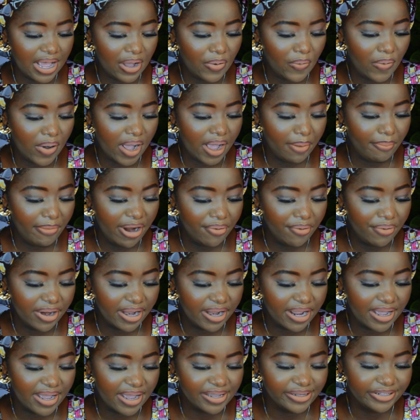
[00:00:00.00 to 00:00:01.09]
Now,
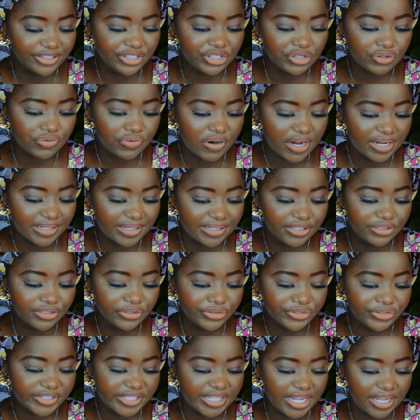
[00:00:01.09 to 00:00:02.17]
America is threatening
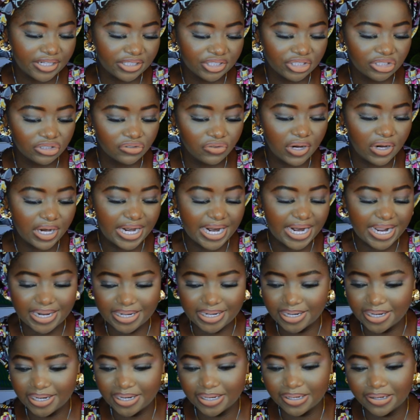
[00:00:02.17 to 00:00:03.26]
to sanction
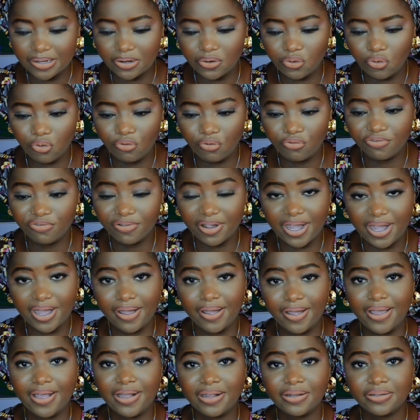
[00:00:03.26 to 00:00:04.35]
Ghana over
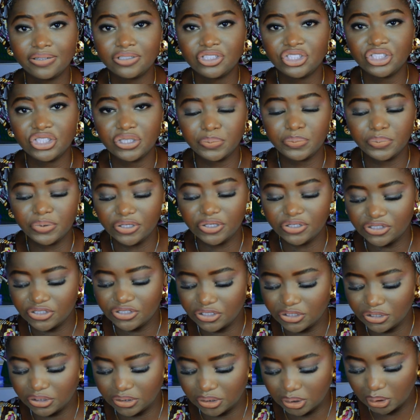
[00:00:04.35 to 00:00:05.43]

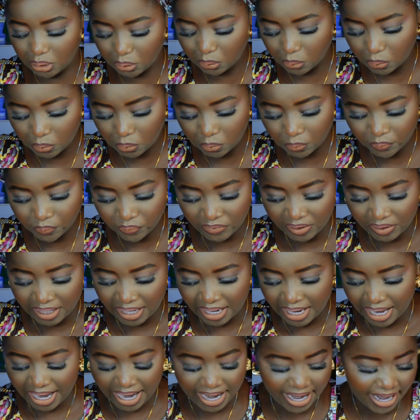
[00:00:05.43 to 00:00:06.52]
LGBTQ.
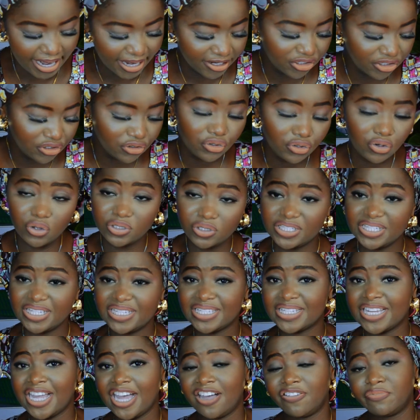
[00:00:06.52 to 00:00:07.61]
And you know,
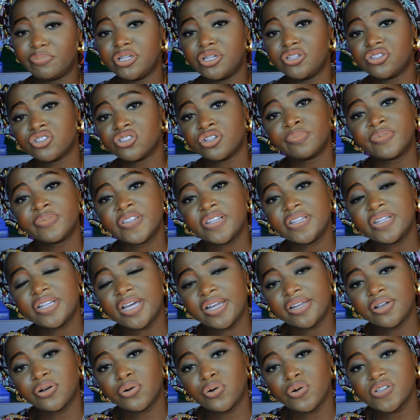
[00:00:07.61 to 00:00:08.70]
these have been something that
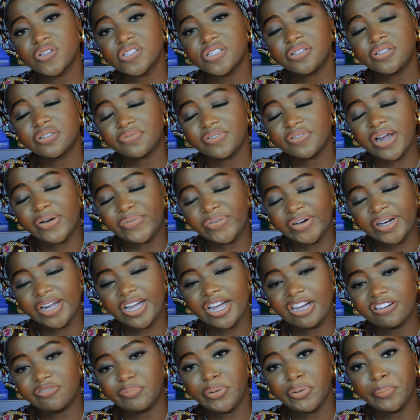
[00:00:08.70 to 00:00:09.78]
the continent of Africa
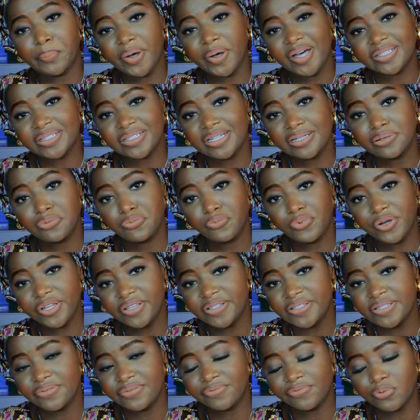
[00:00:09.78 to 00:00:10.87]
have been battling
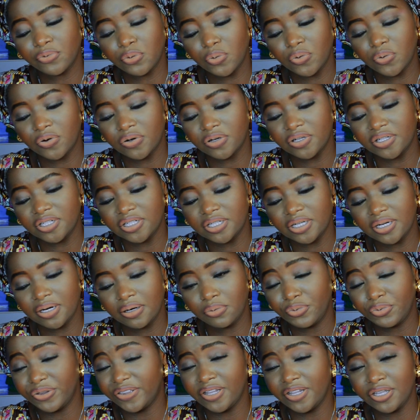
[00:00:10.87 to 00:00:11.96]
with
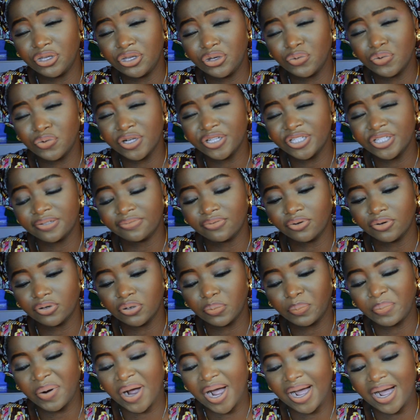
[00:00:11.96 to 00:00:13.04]
the US for the
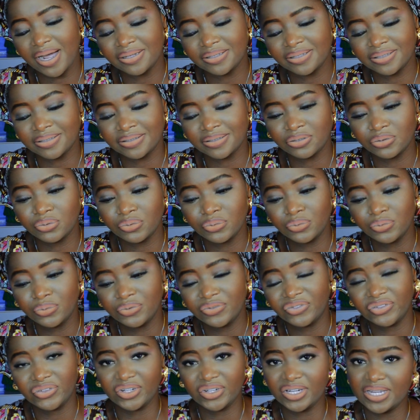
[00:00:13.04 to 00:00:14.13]
past
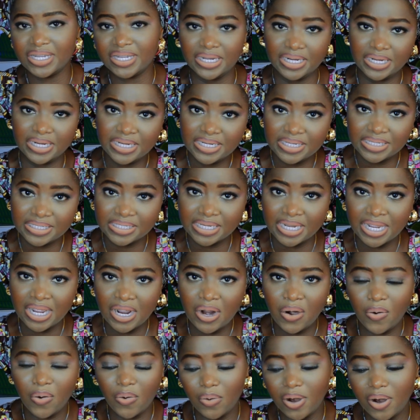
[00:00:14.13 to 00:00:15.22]
2-3 years.
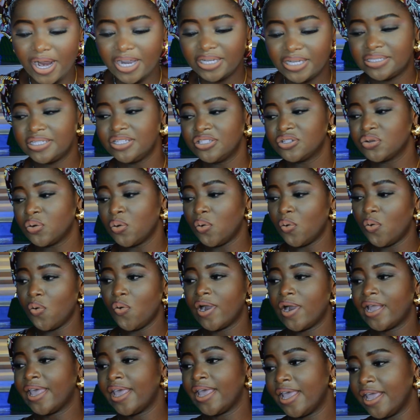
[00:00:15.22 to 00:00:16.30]
All right, this
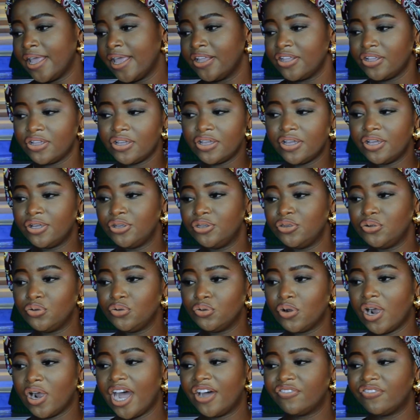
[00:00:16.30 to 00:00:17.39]
whole
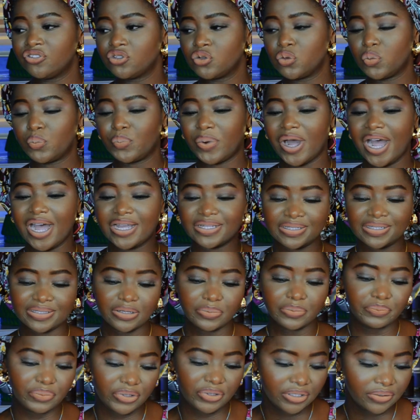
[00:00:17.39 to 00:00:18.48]
you have to pass the
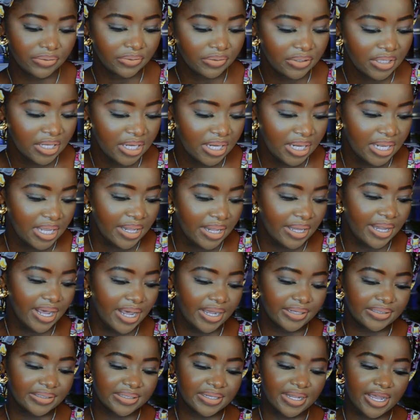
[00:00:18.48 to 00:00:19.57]
bill
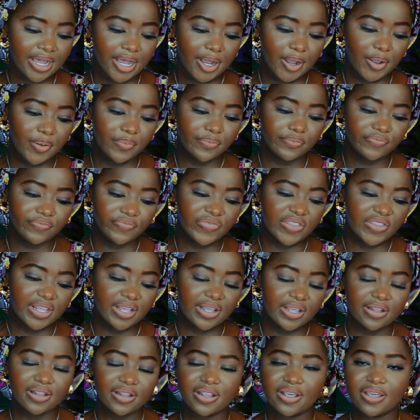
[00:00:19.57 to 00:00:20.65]
that
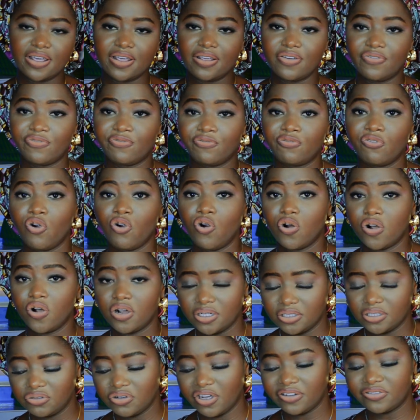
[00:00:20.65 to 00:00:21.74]

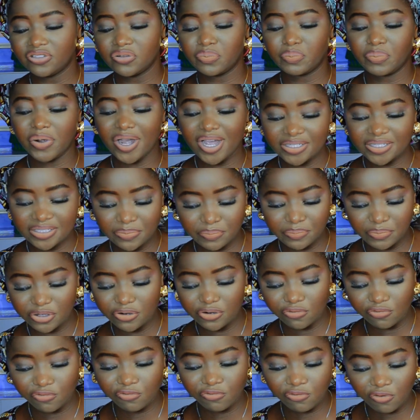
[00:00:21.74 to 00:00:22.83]
you have to pass the
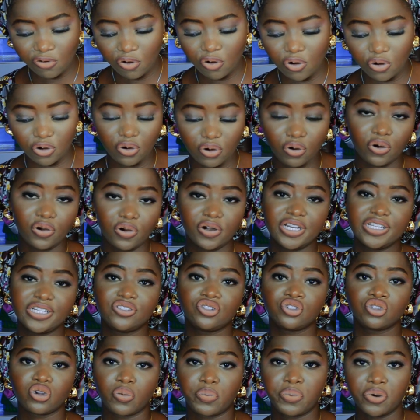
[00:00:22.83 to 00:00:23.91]
bill for or in
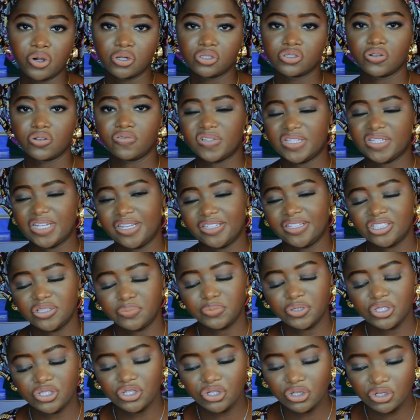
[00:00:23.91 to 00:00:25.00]
support of the
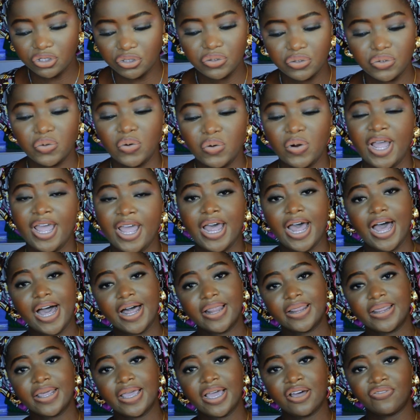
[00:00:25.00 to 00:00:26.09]
LGBTQ,
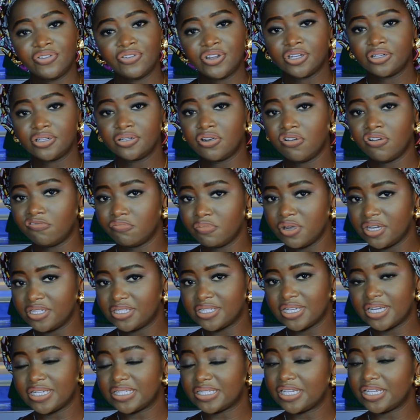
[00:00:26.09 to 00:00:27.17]
and the African
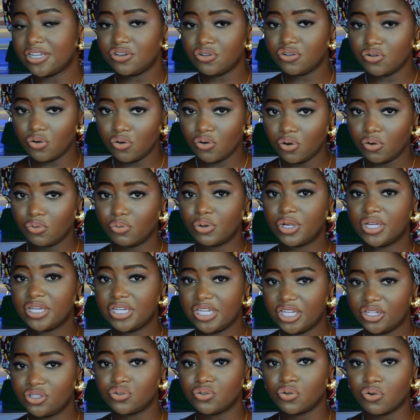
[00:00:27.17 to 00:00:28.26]
governments are saying no, we
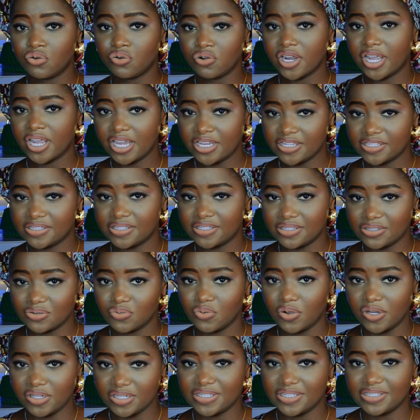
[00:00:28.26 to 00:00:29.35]
need to go against this
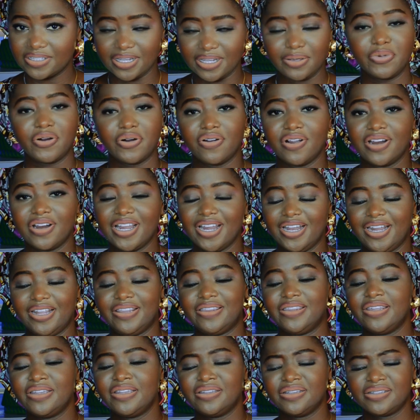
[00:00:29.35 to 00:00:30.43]
one this time around. And I
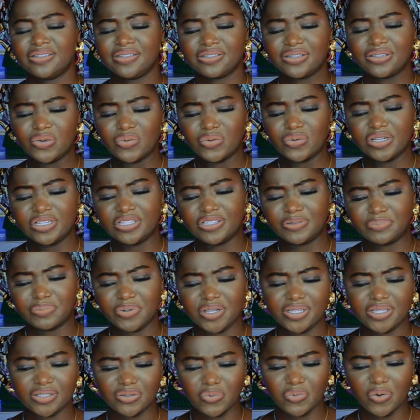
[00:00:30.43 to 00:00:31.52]
think this is the only
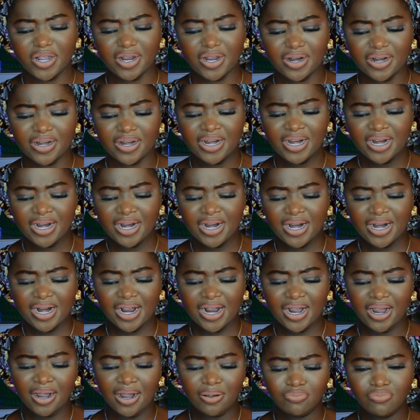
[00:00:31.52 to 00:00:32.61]
space where
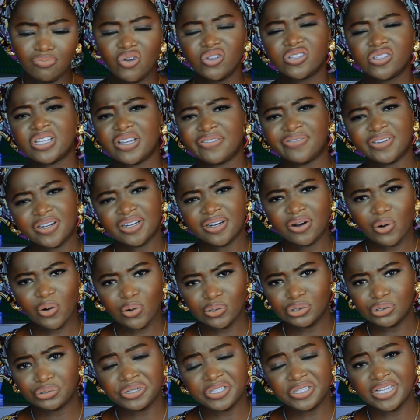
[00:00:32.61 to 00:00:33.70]
most African
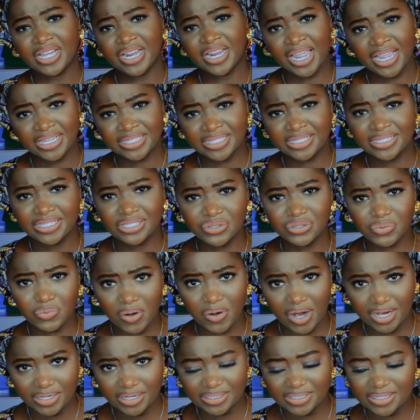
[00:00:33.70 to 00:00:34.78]
countries are getting it
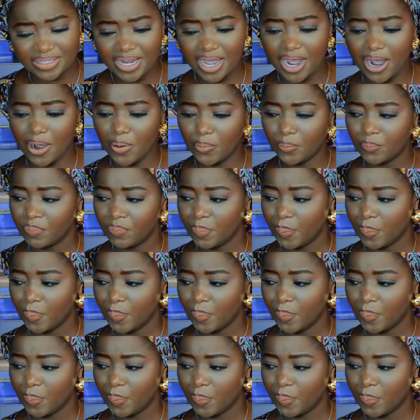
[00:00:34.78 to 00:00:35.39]
right now.